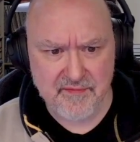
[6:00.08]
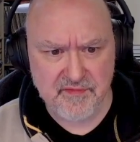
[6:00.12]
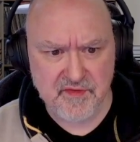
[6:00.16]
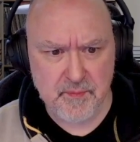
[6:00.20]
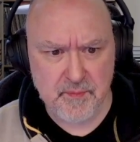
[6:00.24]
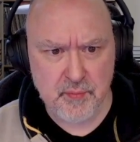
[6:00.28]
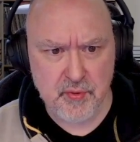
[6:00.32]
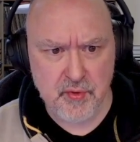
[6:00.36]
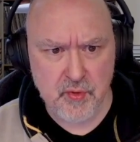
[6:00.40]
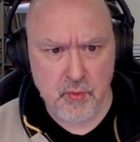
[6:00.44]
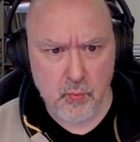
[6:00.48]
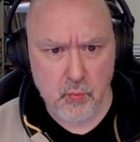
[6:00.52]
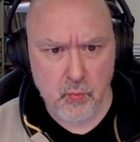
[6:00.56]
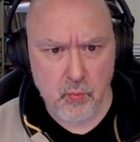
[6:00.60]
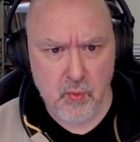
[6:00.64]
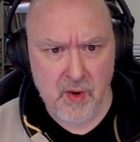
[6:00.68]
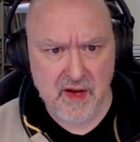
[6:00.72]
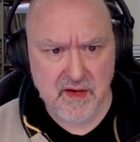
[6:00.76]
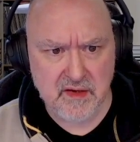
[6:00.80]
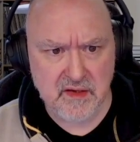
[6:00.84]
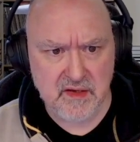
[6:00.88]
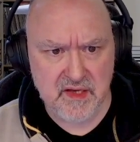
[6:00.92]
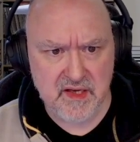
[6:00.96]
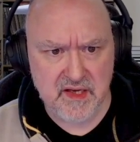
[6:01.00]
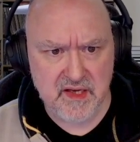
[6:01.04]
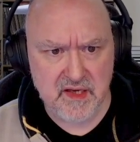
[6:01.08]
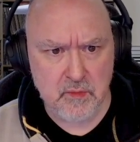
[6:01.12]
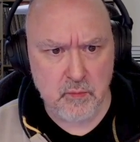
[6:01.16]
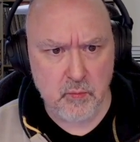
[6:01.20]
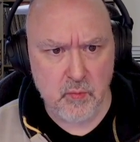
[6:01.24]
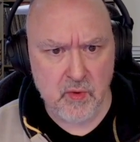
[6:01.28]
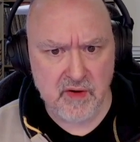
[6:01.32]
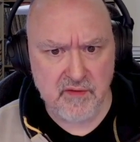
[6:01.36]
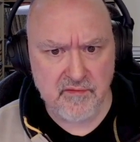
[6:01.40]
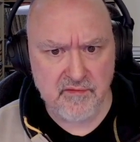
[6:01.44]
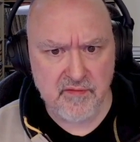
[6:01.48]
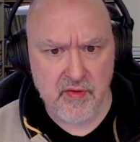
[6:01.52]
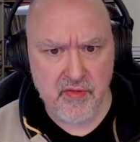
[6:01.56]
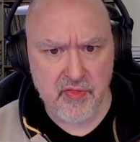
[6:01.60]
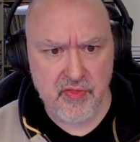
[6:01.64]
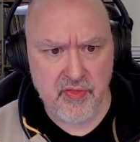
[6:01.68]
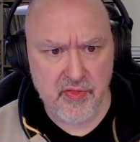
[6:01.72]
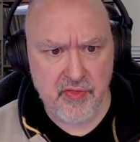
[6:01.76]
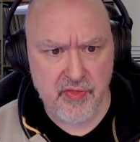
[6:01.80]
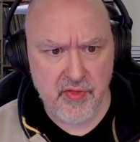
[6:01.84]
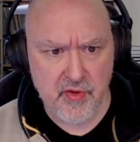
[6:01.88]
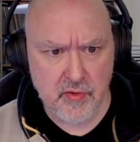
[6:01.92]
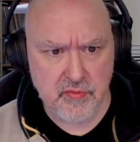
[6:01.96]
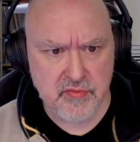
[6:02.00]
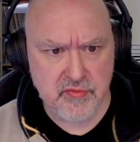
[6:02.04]
to put a 1 in one of
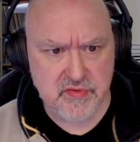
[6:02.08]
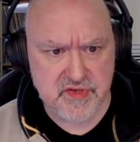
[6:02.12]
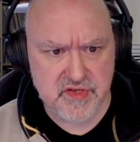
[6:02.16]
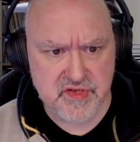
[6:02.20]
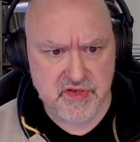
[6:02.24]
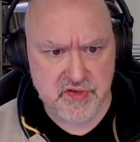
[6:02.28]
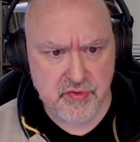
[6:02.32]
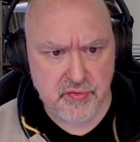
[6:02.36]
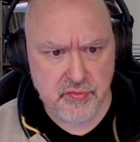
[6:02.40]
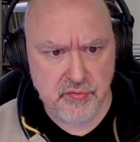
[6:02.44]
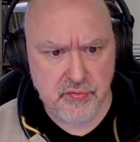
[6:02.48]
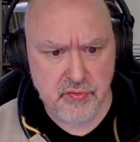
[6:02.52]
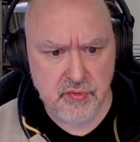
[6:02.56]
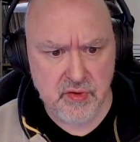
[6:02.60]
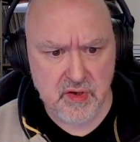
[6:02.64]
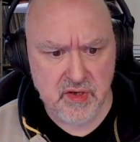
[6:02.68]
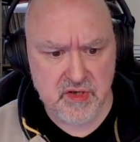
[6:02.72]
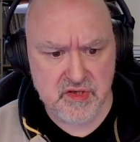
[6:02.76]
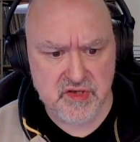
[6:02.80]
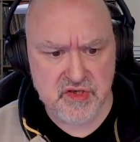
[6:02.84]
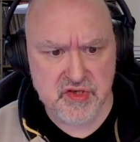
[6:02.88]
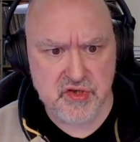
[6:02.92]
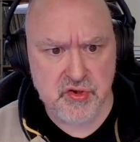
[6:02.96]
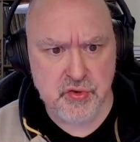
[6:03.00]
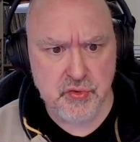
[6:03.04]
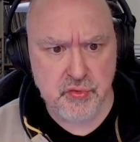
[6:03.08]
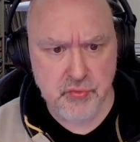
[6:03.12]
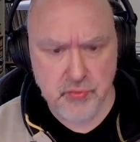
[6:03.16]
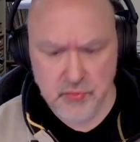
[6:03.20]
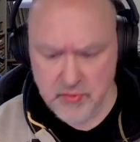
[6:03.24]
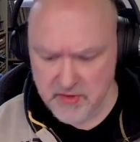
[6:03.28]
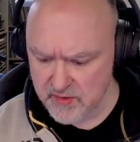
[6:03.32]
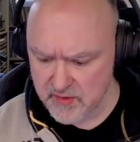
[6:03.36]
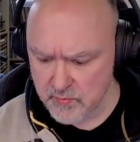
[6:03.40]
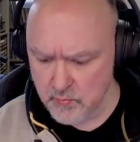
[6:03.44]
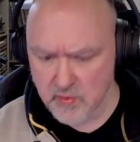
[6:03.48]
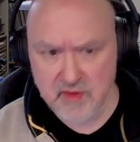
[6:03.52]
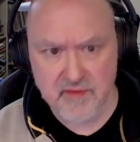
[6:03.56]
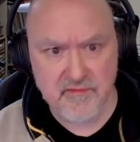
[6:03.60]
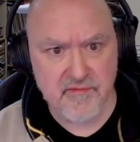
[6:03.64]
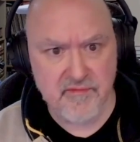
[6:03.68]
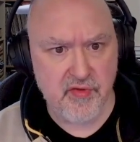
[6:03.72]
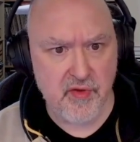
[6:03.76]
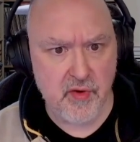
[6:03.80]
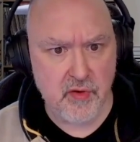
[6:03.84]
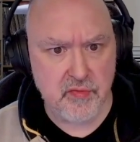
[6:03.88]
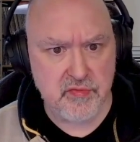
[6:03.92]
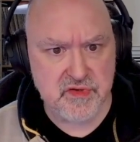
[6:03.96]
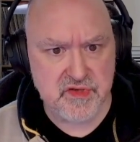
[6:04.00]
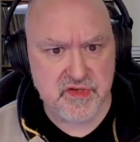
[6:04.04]
those two, a 2 in one of
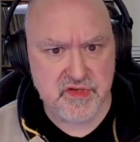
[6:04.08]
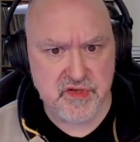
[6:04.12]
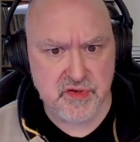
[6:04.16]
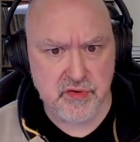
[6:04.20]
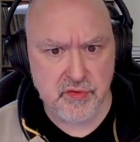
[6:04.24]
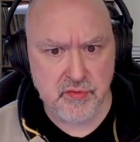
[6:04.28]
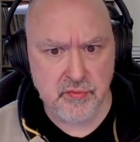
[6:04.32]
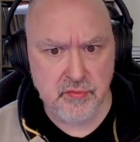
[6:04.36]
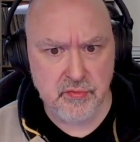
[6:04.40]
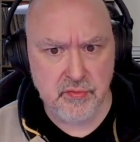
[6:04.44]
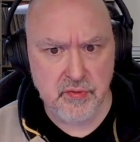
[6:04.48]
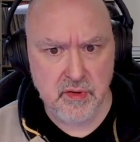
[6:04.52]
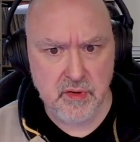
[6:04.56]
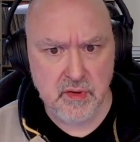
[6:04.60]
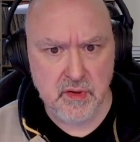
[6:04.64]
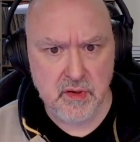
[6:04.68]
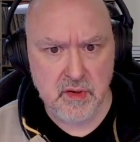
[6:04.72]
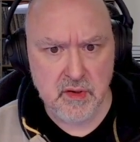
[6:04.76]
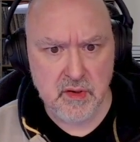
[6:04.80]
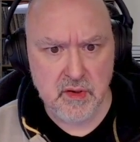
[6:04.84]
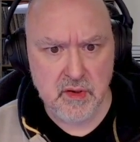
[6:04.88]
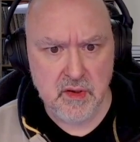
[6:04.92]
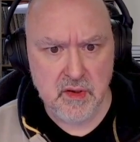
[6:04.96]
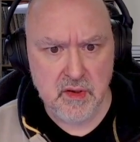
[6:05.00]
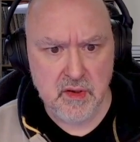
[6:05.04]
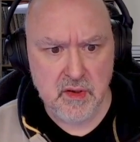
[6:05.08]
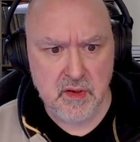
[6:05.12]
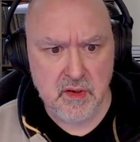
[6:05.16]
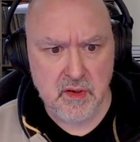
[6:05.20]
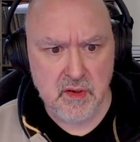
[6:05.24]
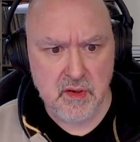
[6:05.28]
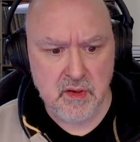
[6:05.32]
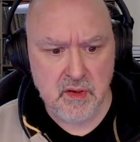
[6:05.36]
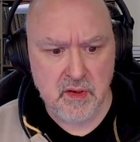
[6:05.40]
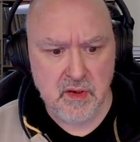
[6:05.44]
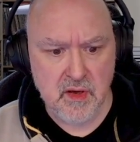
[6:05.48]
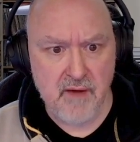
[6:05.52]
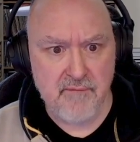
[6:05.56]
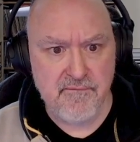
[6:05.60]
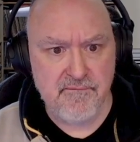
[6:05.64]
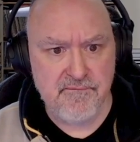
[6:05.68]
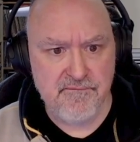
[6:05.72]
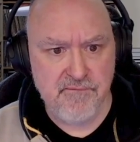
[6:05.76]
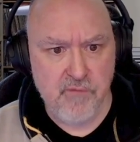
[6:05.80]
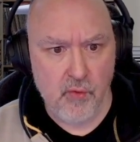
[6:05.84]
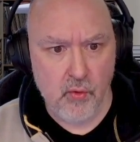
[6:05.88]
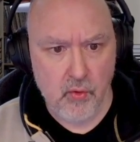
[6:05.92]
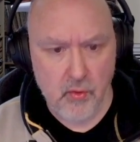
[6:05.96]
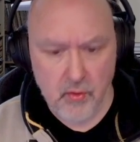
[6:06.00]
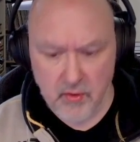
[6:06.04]
those two, a
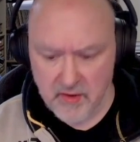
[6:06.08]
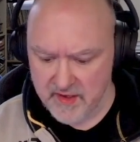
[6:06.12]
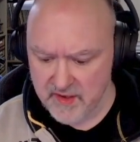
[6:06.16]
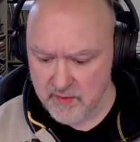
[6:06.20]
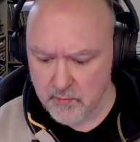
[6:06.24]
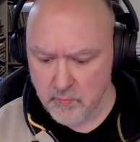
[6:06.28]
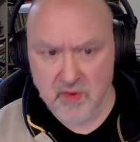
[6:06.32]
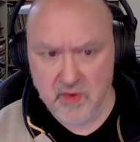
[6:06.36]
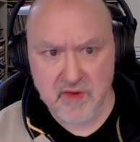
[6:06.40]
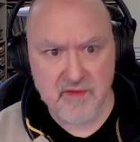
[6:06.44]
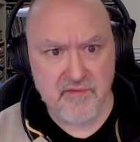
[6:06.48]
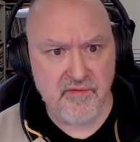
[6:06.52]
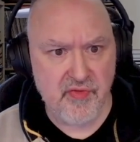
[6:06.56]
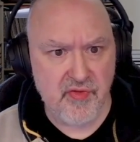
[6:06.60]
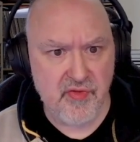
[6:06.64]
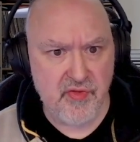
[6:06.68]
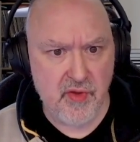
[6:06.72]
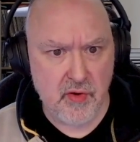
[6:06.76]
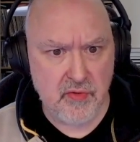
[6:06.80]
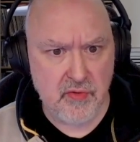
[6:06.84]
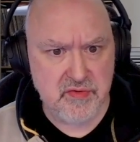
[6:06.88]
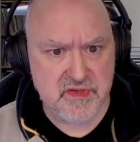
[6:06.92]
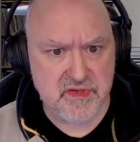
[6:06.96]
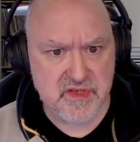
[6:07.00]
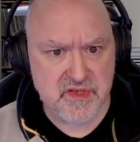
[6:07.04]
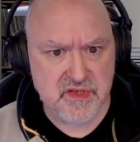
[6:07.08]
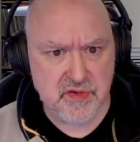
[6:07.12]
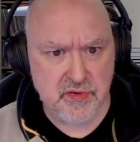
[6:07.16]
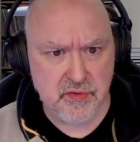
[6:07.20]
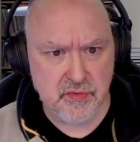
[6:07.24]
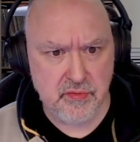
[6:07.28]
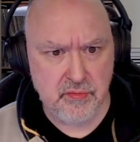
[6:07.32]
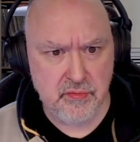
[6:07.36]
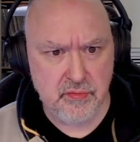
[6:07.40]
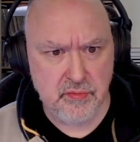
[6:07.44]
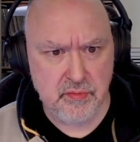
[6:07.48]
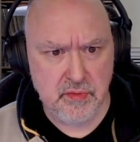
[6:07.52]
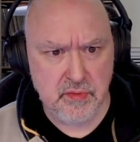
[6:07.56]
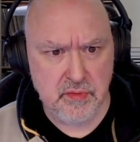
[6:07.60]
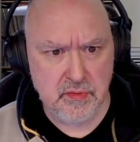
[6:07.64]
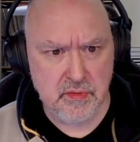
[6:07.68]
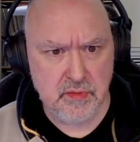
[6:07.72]
4 in one of those two,